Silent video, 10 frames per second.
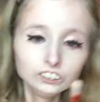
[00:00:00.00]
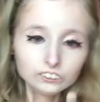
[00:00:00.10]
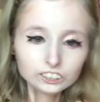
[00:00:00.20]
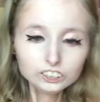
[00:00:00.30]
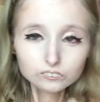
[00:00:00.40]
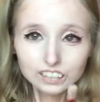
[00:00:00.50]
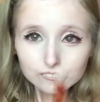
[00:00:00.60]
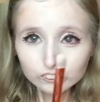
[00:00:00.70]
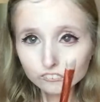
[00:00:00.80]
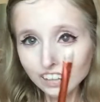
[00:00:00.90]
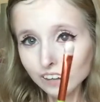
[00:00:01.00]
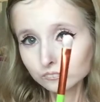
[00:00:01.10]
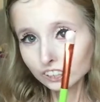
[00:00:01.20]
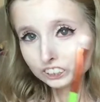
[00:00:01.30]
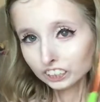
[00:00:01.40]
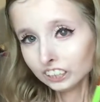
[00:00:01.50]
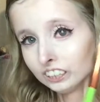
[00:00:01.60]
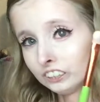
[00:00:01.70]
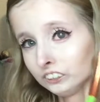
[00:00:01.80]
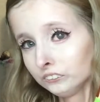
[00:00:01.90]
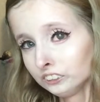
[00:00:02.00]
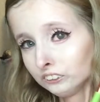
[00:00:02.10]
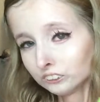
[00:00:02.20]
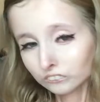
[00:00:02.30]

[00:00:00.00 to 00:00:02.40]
You can use whatever flat brush you use